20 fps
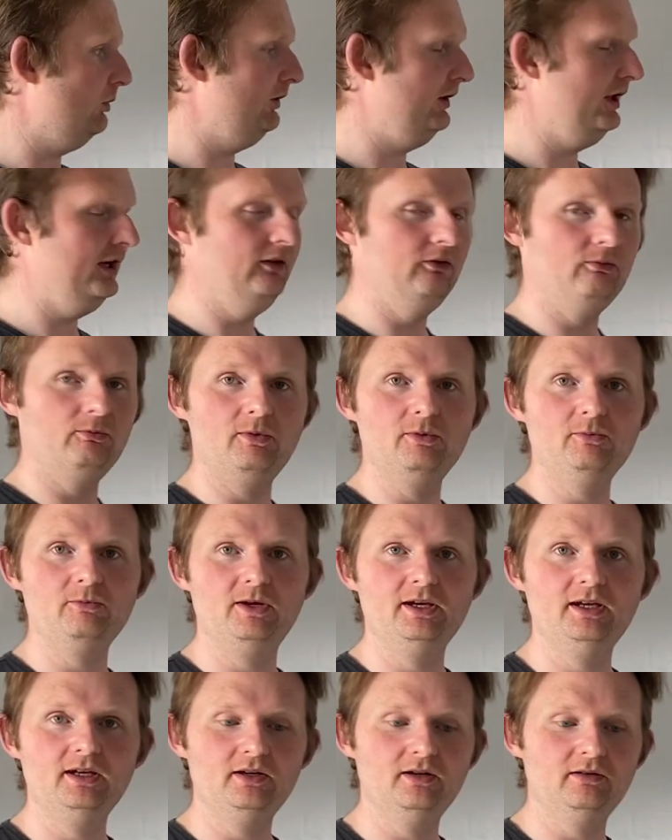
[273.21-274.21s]
that is one
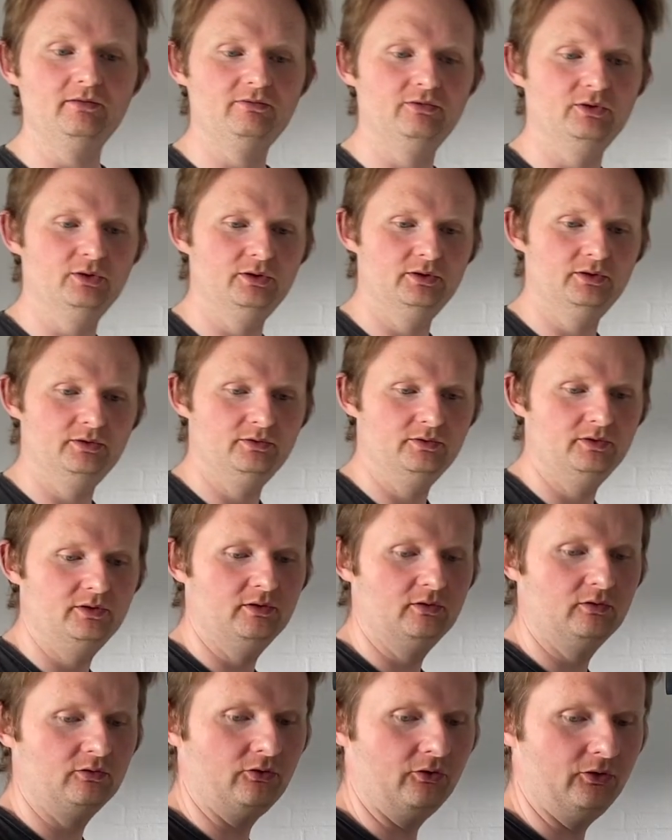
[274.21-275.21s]
way of
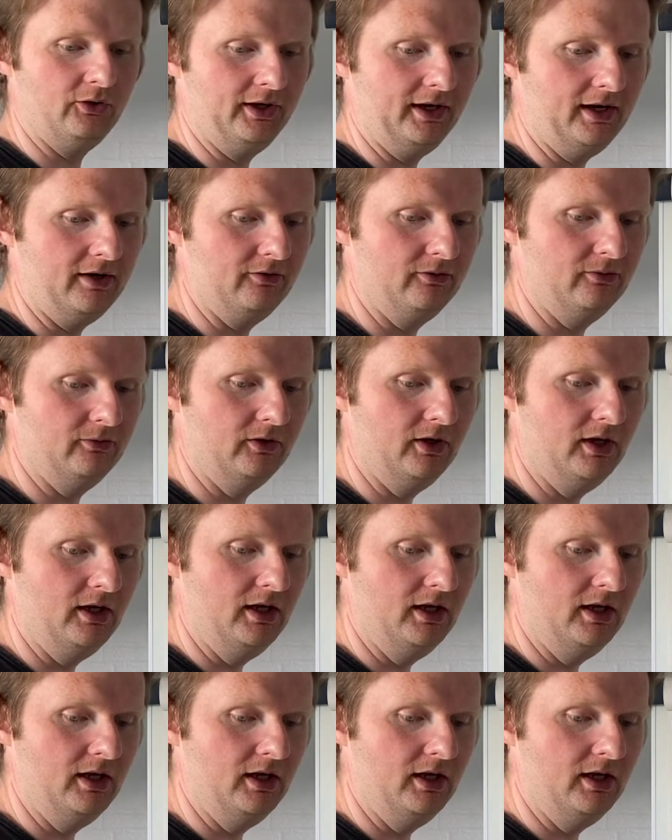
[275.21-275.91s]
drawing arrows.